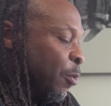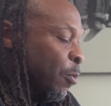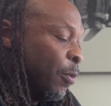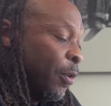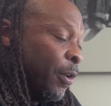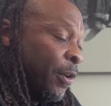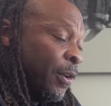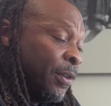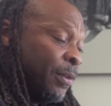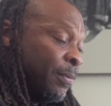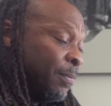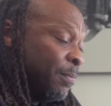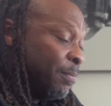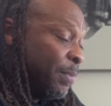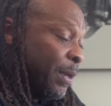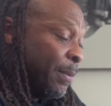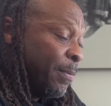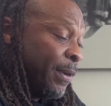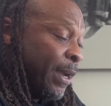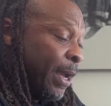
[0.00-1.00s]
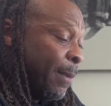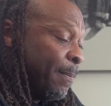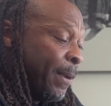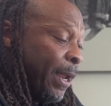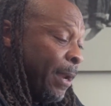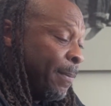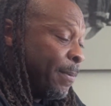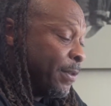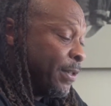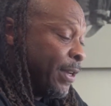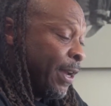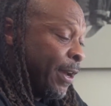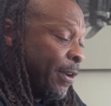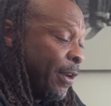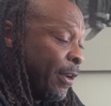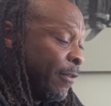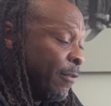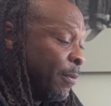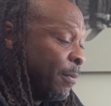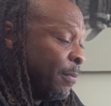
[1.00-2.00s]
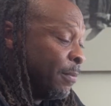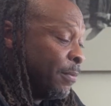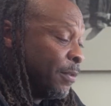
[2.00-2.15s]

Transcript: work. People got papers out of them.